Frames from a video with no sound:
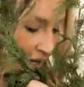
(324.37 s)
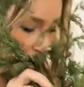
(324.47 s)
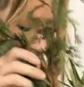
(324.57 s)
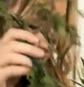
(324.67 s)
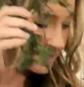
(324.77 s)

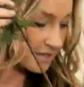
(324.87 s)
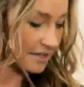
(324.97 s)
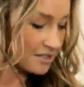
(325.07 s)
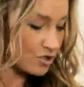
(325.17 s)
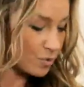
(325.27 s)
is
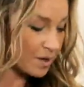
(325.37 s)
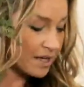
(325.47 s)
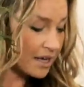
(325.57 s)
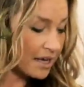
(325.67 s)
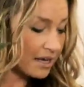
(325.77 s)
it's a
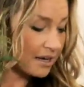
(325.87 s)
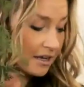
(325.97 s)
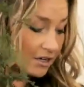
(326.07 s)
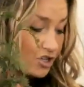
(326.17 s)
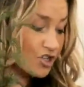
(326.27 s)

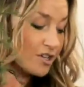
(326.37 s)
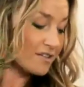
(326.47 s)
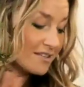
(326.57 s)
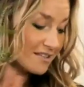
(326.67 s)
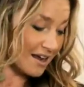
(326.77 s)
28-inch
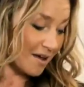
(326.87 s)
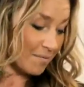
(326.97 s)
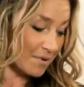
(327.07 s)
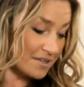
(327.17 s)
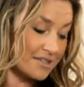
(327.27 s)

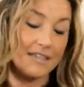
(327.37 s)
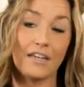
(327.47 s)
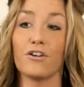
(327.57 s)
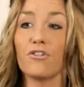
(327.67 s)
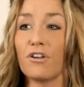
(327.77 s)
stem,
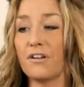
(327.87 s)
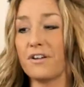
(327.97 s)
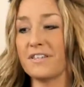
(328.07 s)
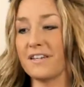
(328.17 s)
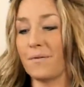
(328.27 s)
Cedar Greenery
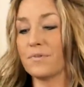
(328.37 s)
stem.